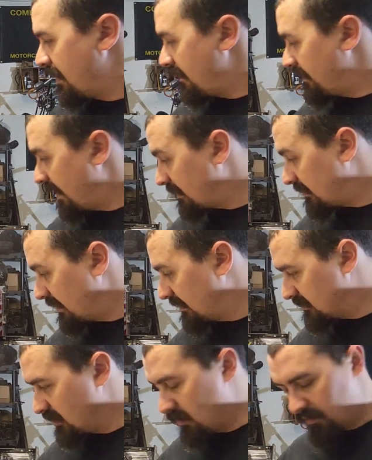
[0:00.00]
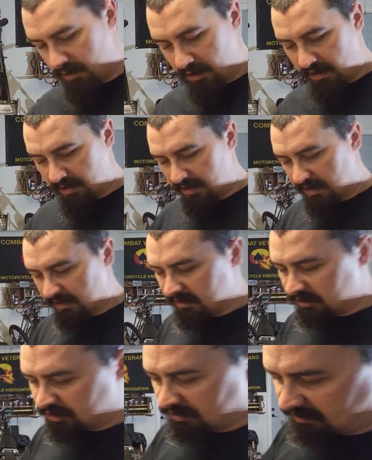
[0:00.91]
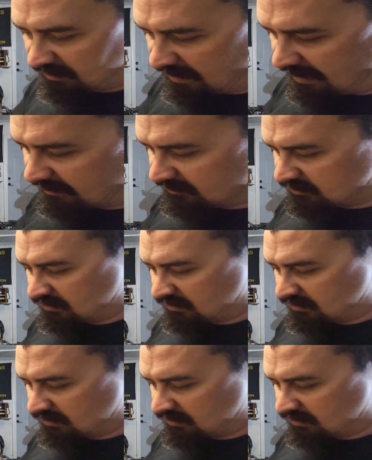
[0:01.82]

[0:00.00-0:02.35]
that thing's no good. In addition to that,